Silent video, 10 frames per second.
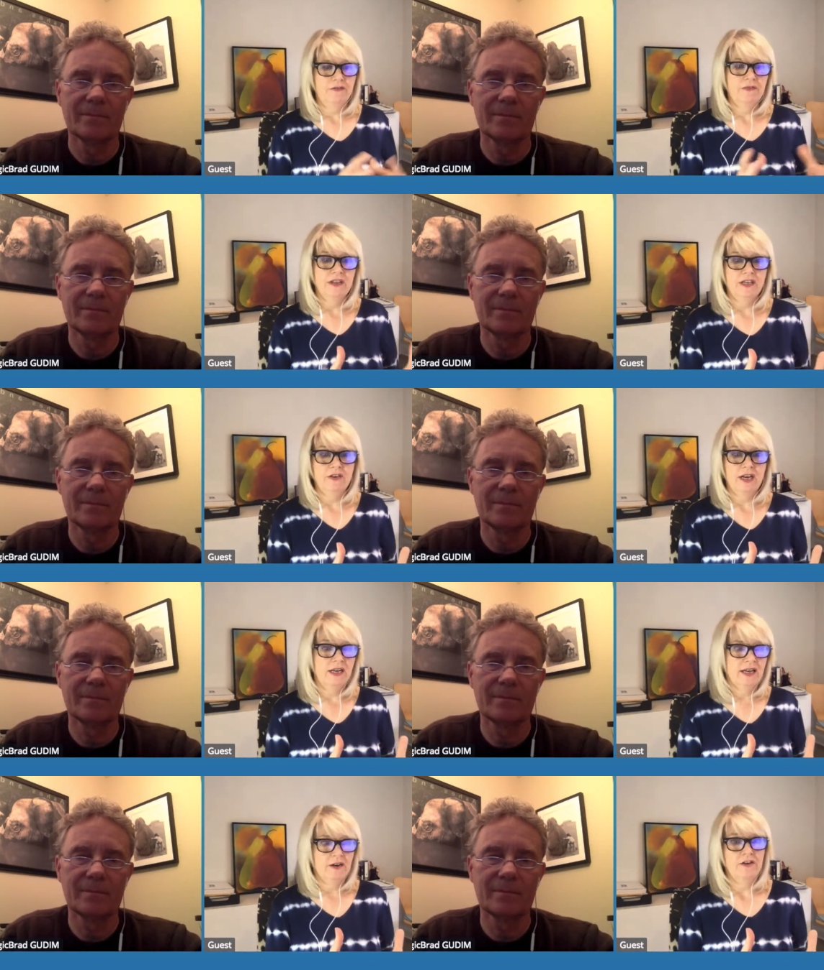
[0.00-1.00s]
Speaker 1: really trying,
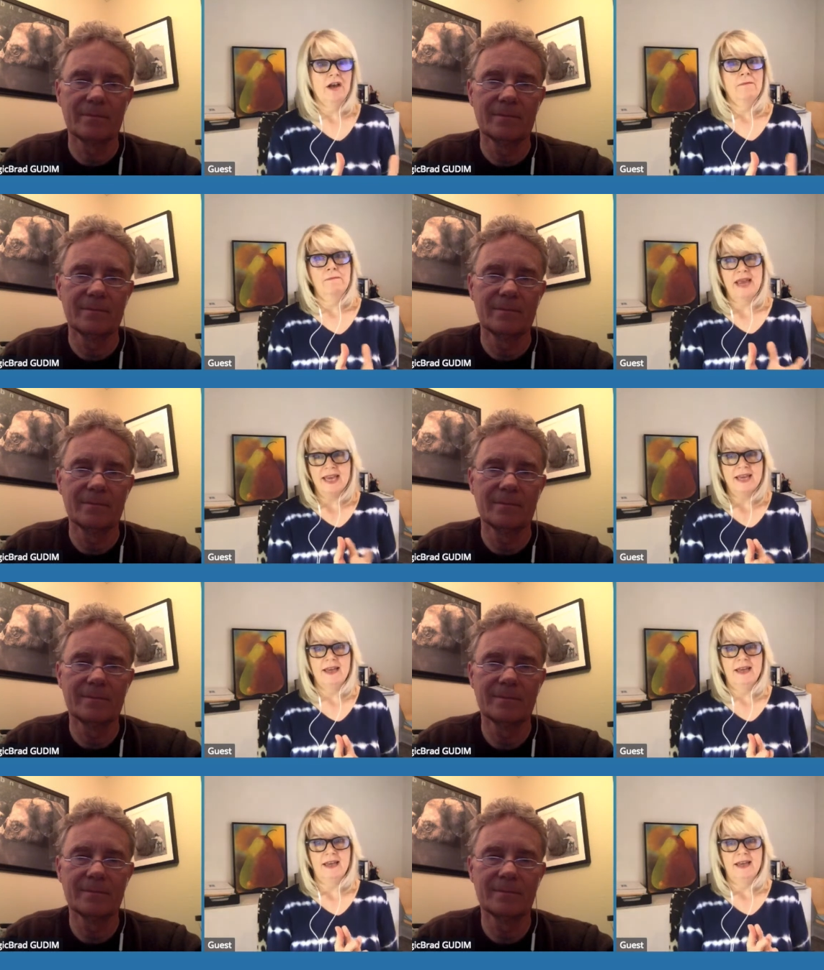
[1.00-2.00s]
like you're not
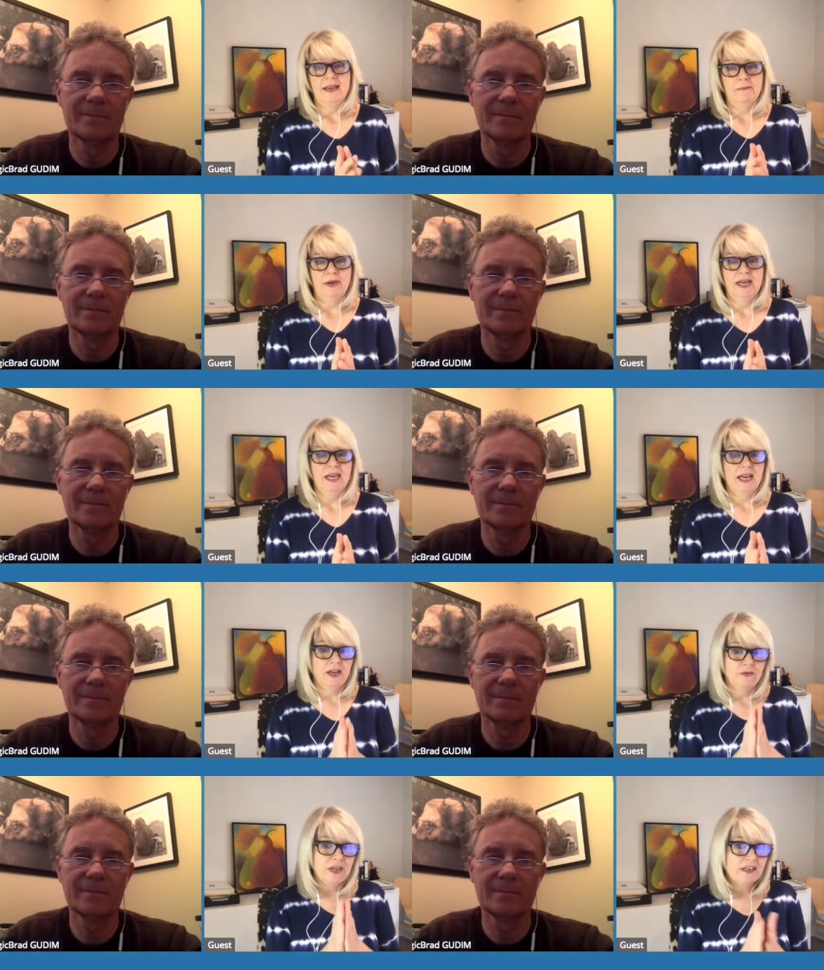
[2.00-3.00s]
making money. You
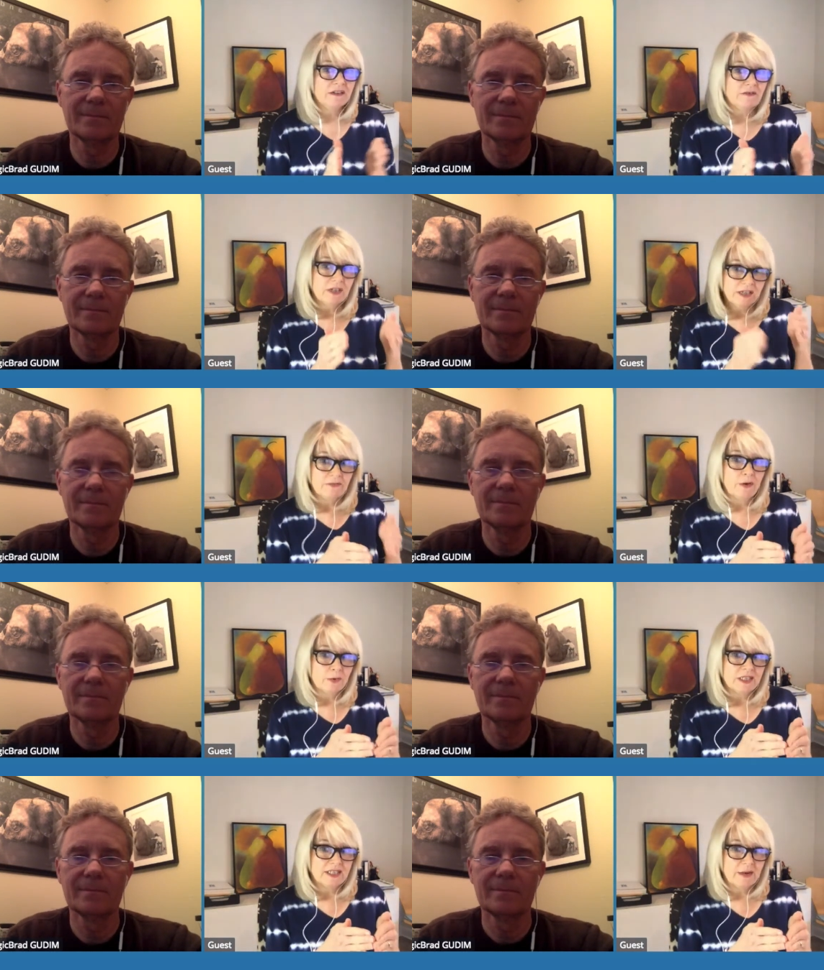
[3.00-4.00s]
need to really
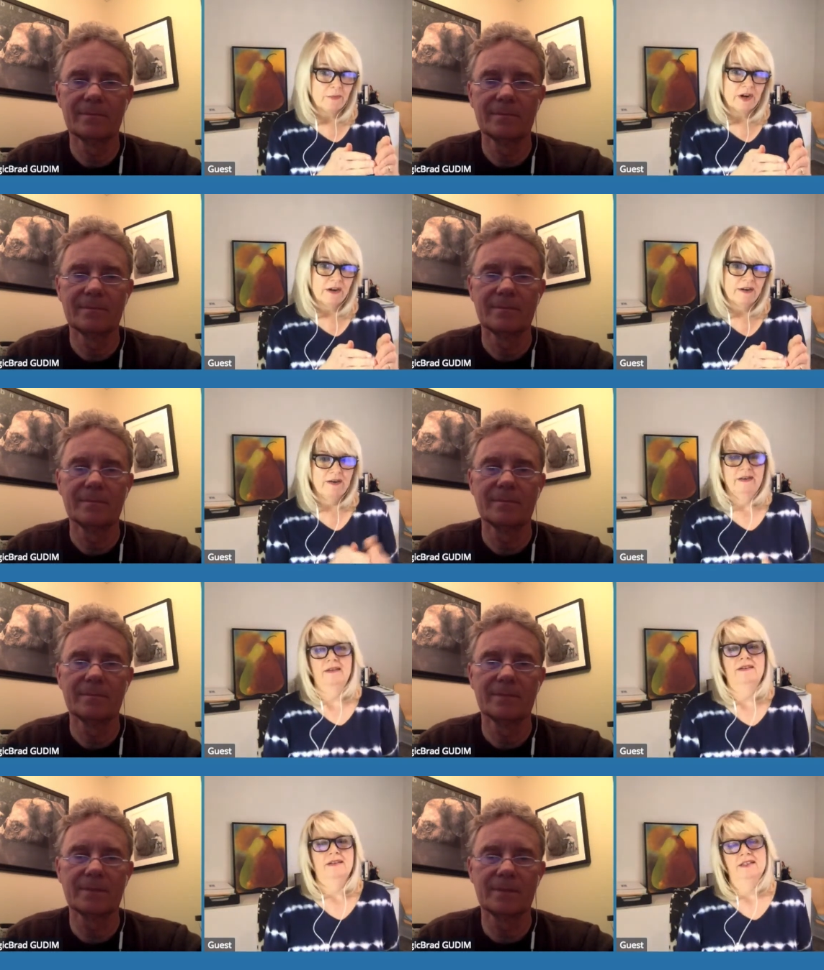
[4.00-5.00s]
focus somewhere.
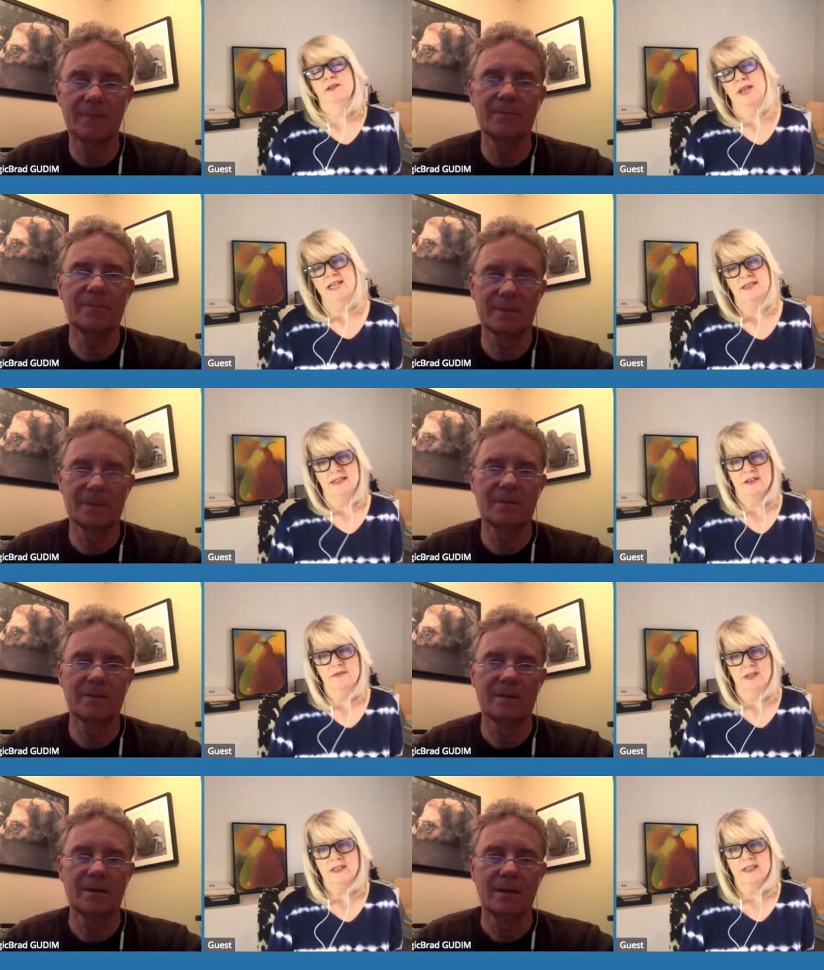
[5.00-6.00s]
Yep. So that's the
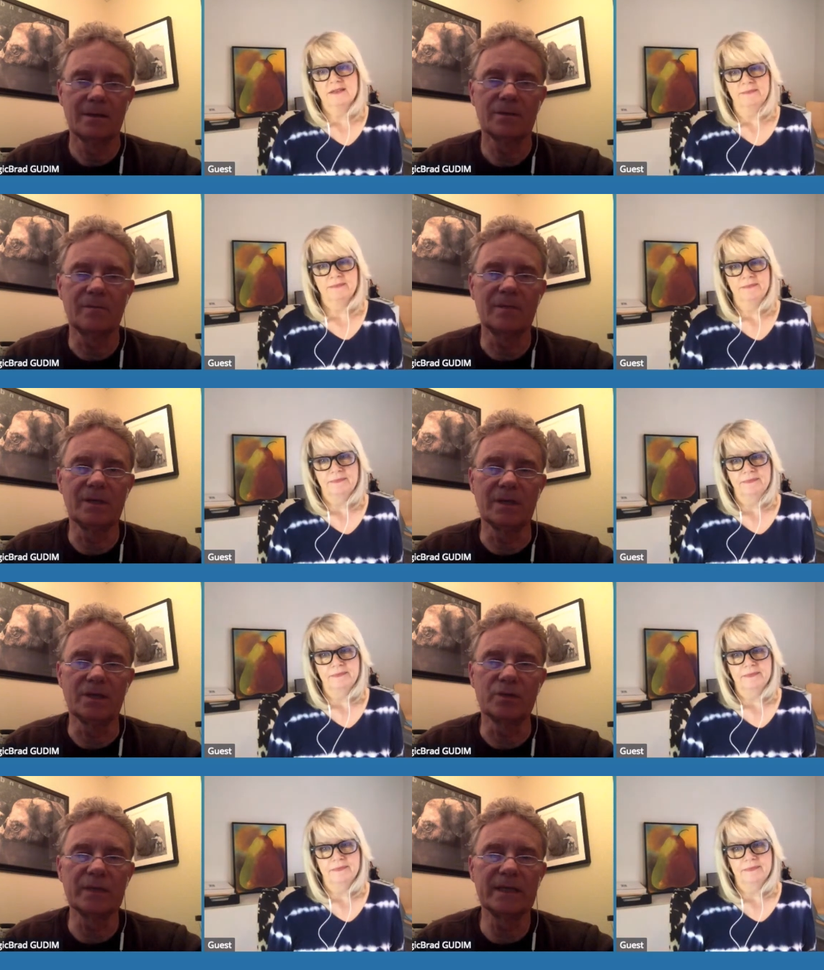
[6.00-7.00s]
difference.
Speaker 2: That's what I mean. And it's
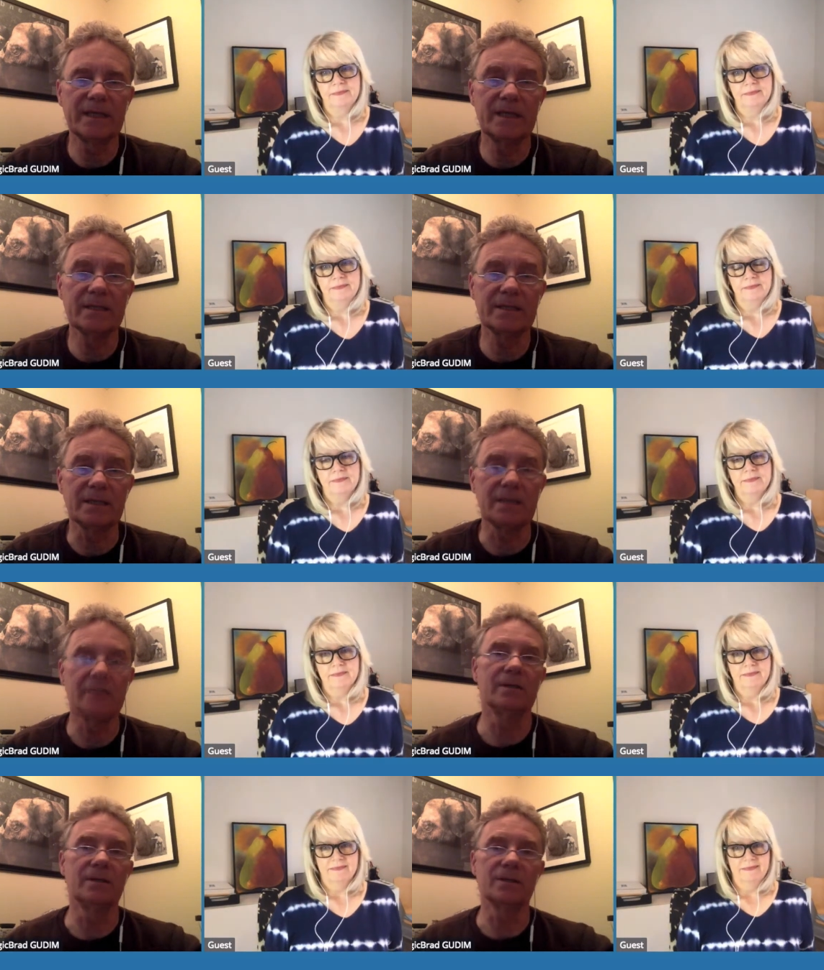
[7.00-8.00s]
really easy
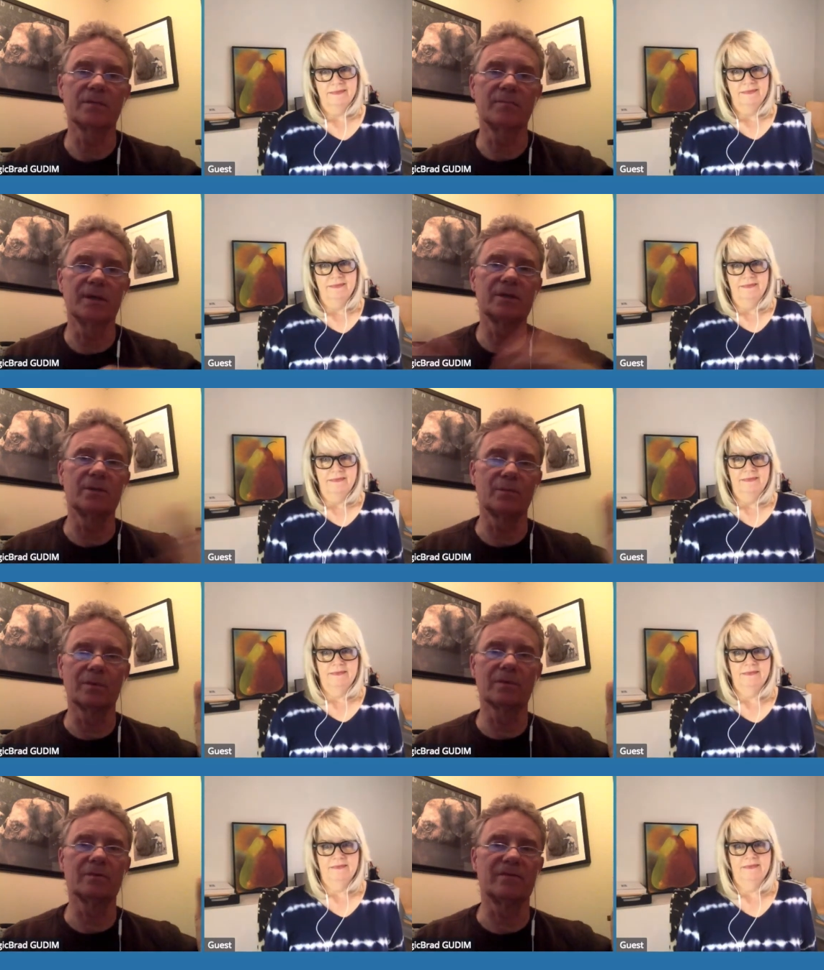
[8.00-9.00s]
in this abundant
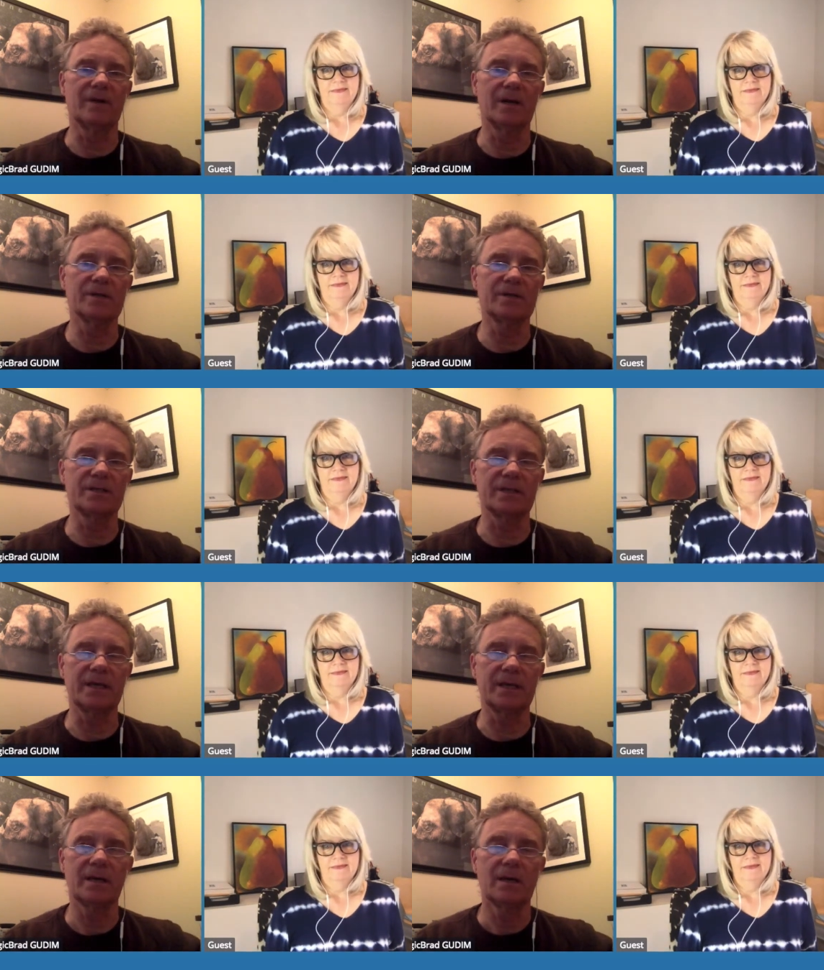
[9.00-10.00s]
world of ours to
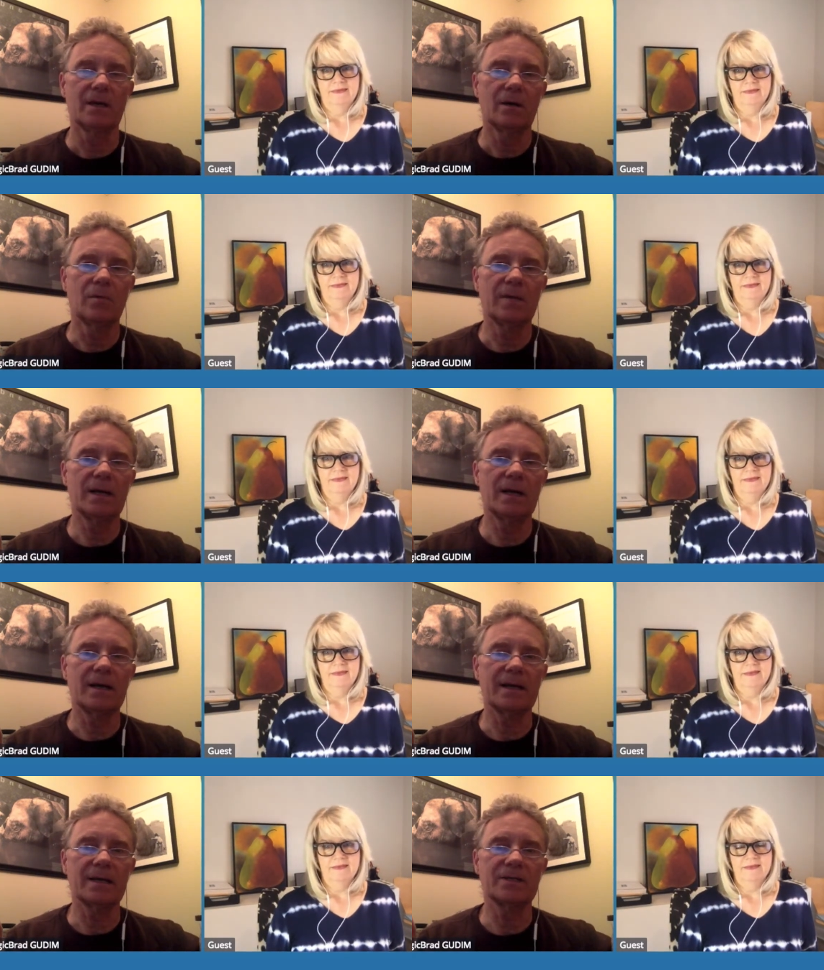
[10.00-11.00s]
say, oh my God, I
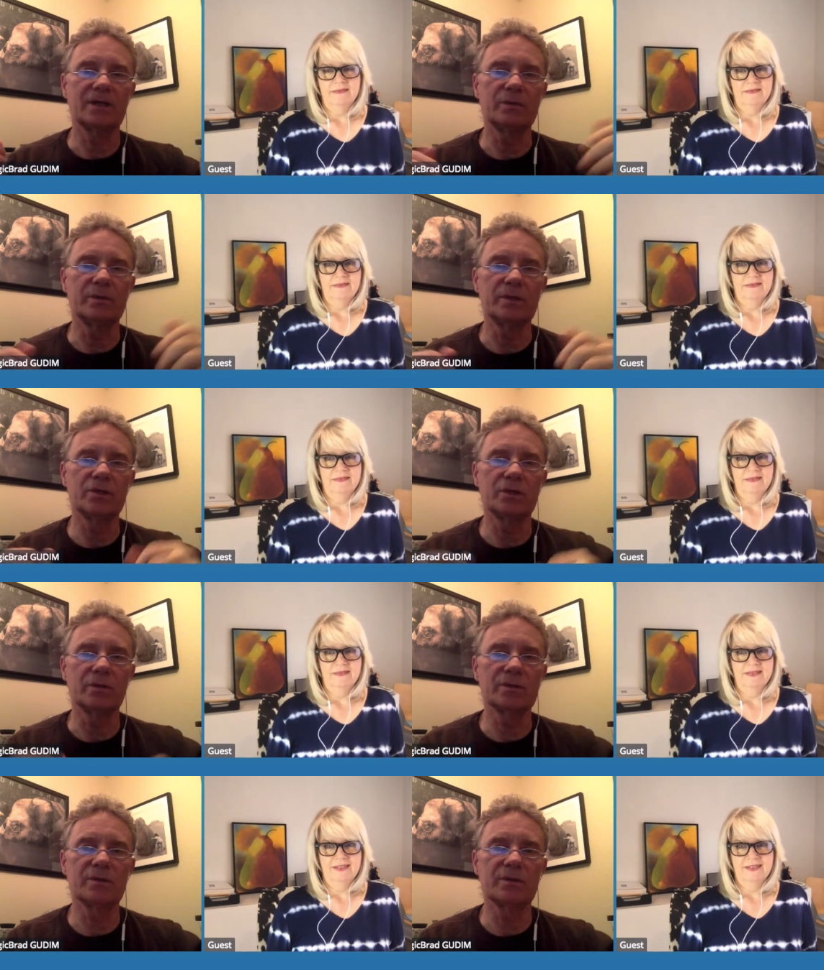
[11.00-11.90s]
could start doing these shows in